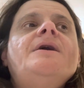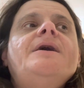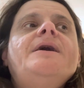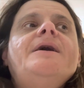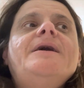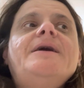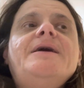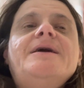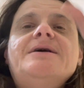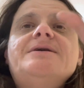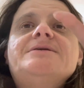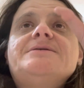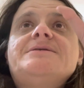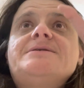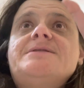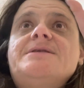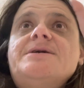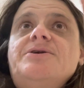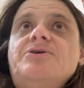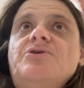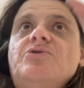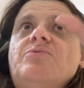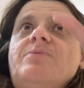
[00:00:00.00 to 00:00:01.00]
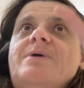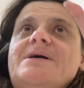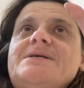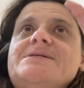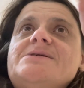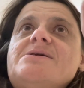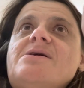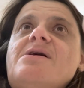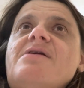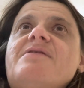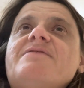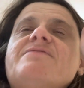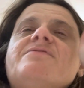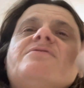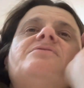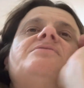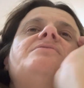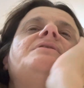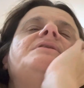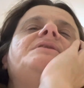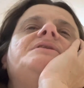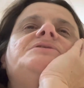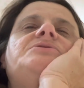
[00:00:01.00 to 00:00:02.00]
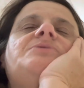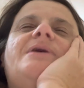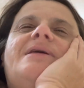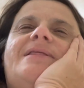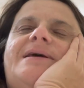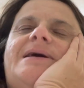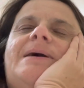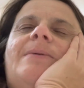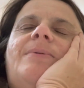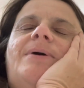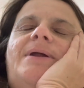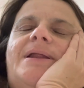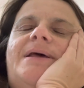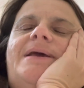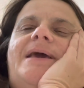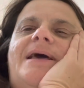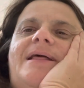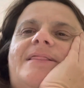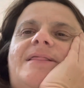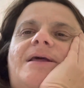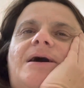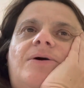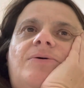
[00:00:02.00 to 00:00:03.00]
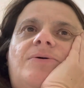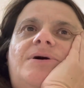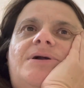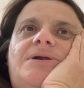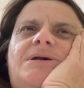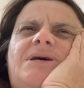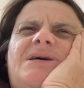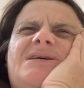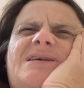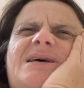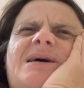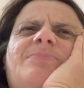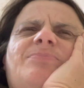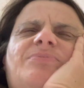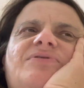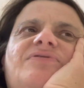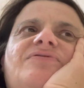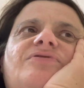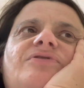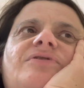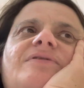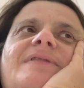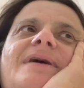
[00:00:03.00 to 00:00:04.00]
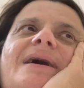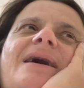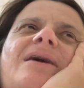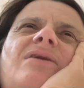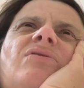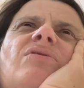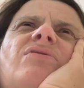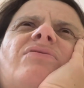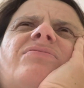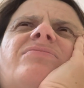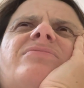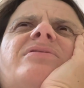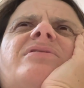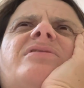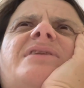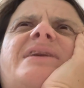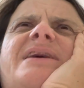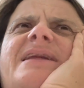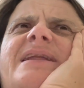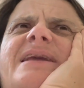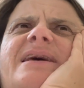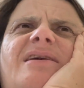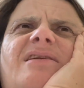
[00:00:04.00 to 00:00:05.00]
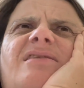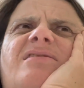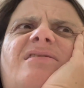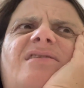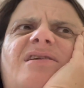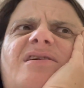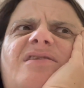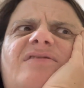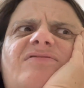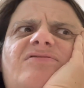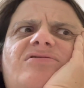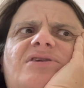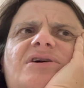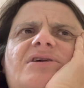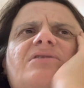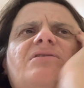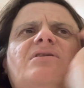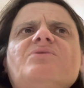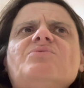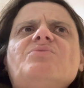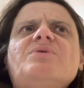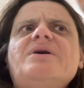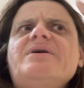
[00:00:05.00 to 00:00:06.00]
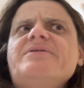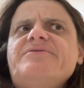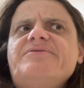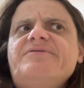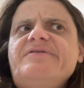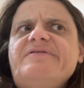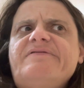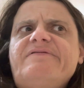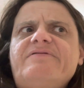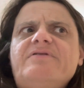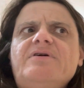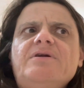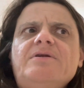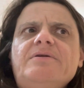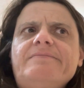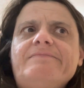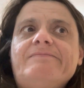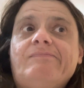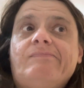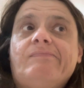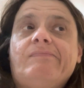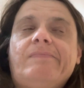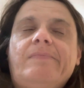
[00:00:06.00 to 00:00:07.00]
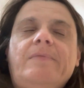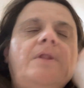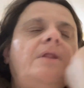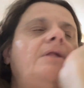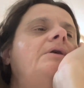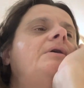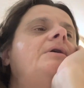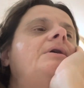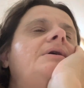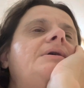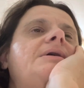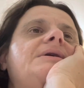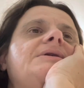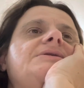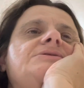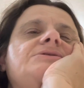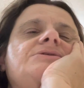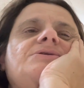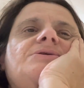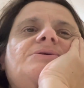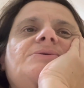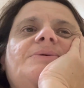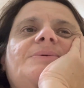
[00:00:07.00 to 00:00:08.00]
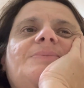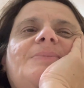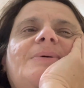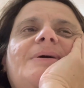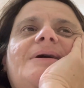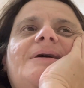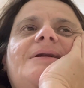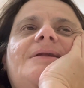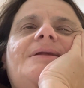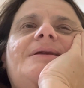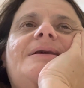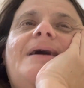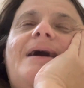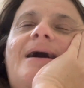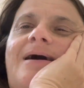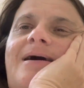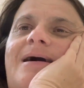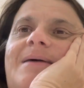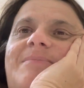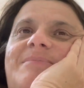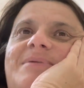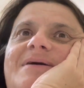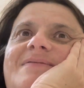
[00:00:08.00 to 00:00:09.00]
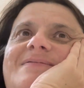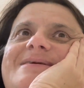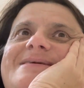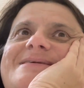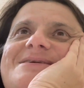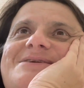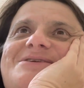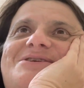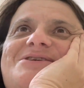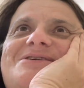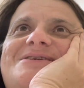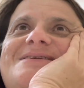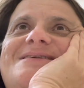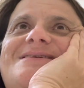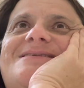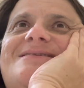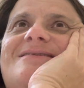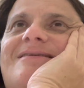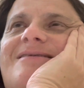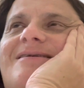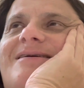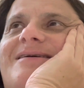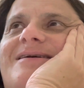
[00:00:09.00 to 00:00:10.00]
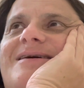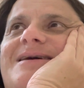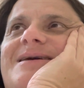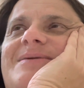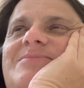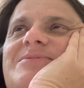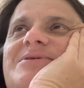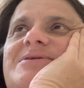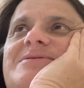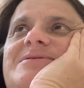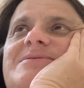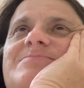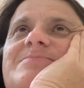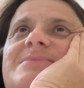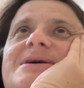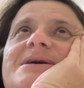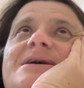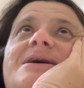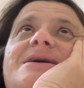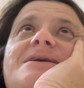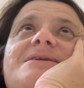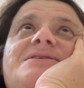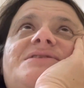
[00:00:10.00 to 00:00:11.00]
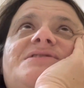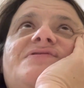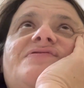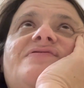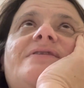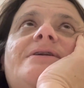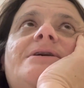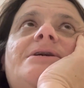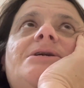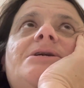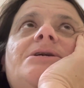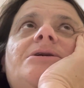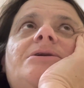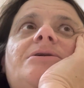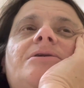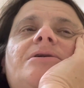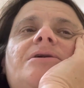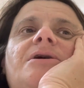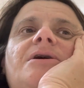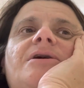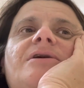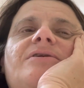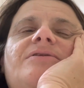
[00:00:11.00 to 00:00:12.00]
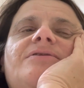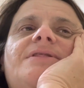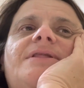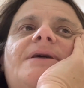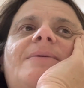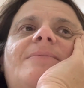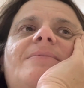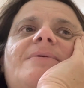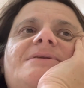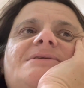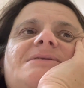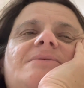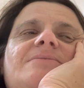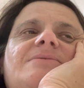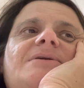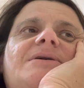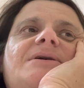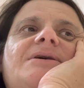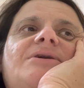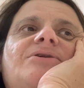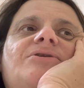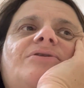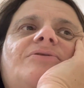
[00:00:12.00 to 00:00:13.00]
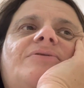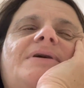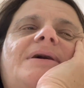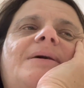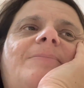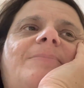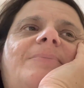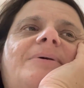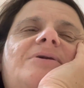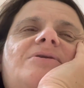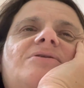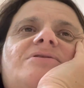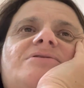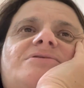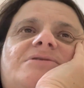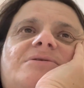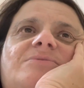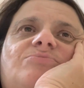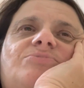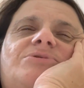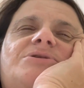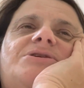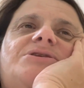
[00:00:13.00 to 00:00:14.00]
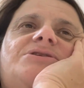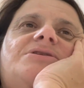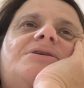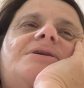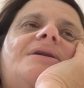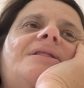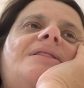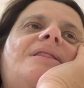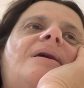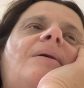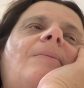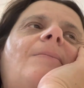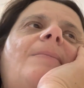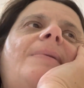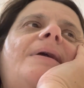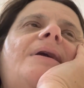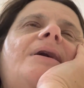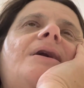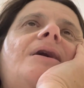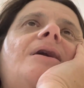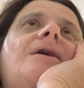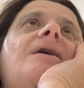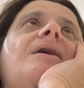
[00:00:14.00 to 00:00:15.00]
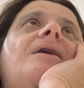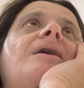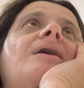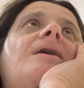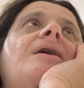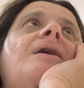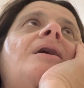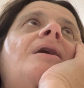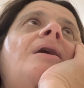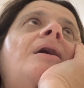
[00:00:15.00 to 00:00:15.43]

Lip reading: is the US cover, and so I think I'm gonna get that one because I prefer that over the Canadian cover. I don't know why they're different. So, but yeah, I'm having such a good time. They're in Huntsville. They were so her grandparents are in British Columbia.